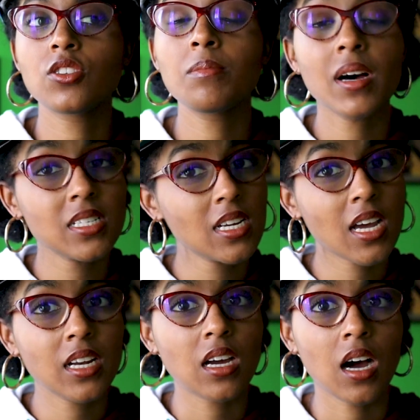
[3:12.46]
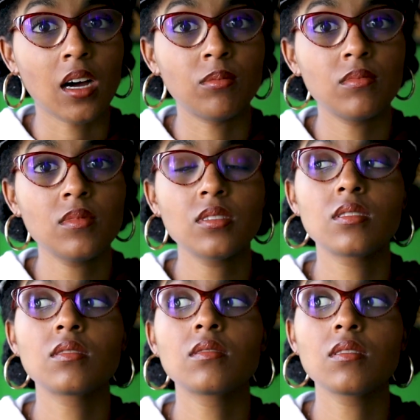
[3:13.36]
So Monday night
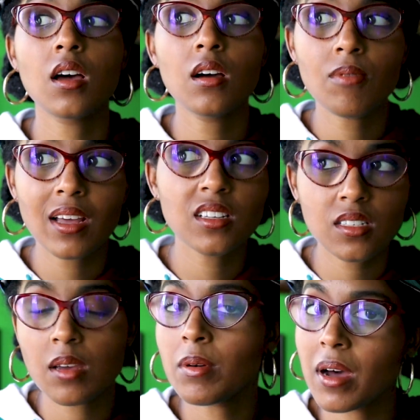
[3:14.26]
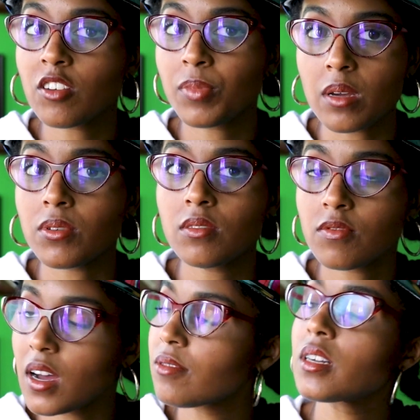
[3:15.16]
comes, around the same amount of people,
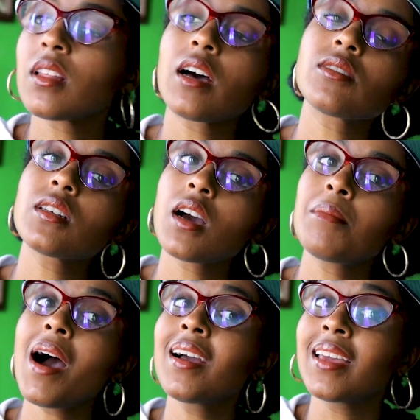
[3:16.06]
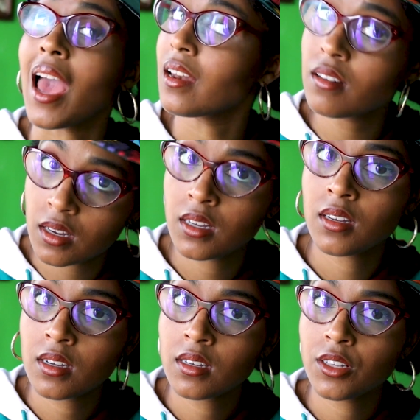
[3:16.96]
500,000 come again,
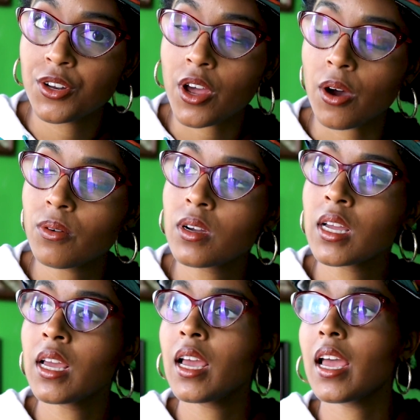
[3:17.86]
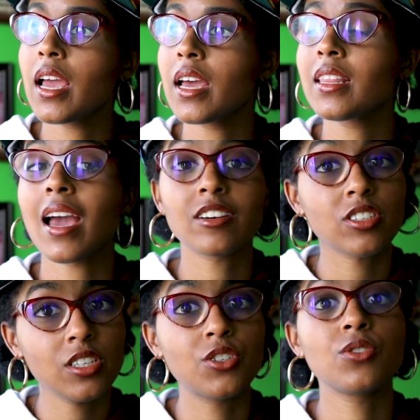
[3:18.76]
you know, and they
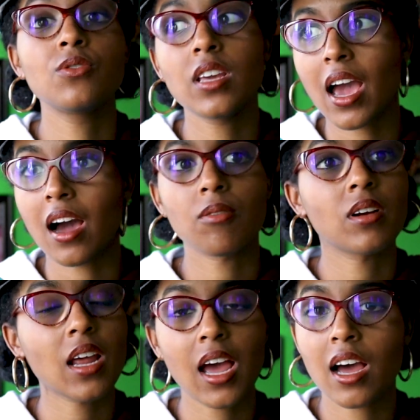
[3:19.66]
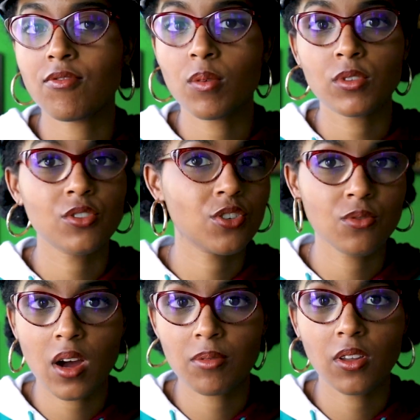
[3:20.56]
actually do the hour and a half, almost
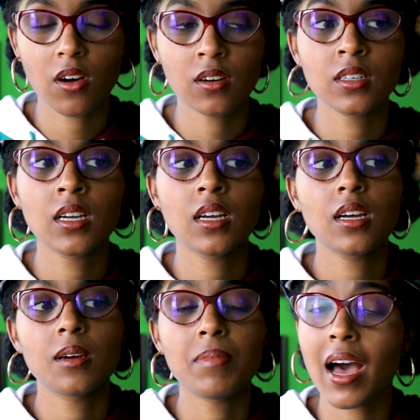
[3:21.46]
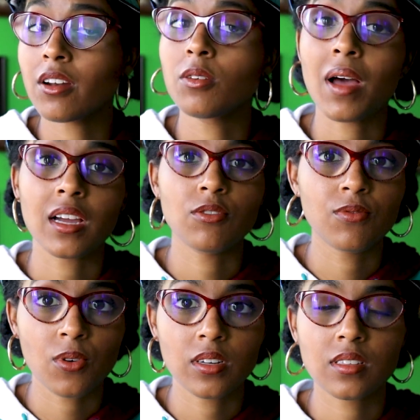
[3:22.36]
2 hour long battle back and
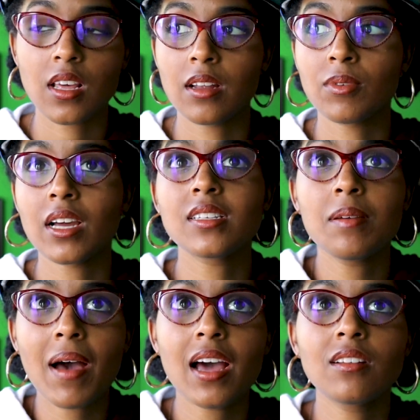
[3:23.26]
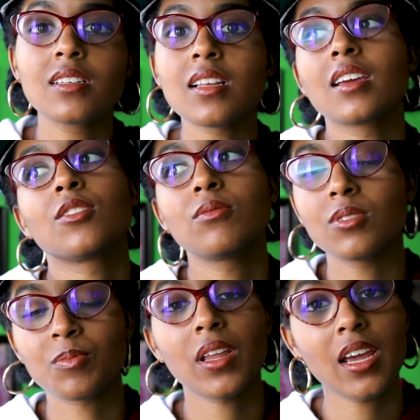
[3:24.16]
forth. And when I say battle, it's like
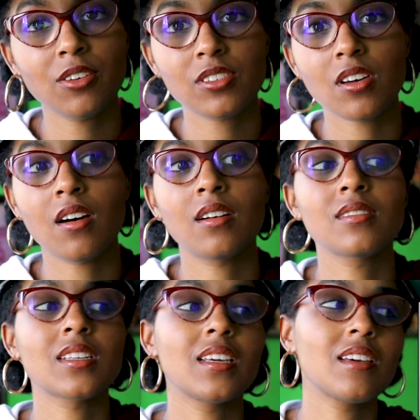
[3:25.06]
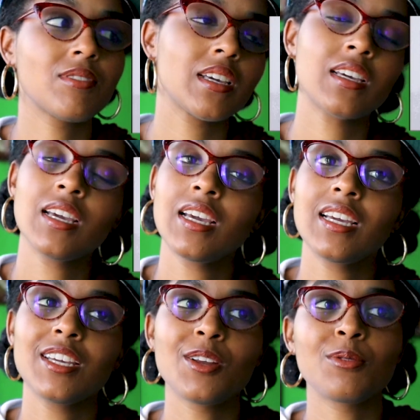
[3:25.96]
you're playing your songs and giving,
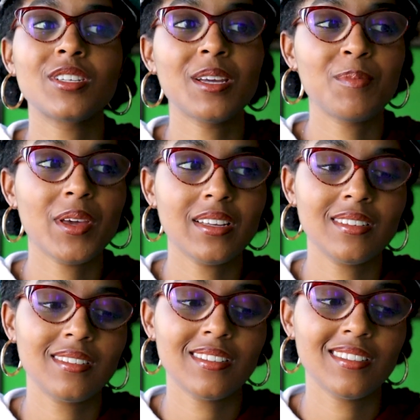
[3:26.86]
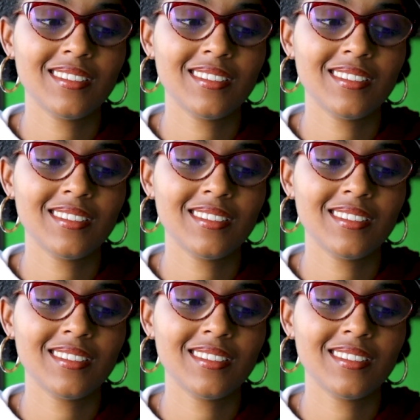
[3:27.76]
you know, tidbit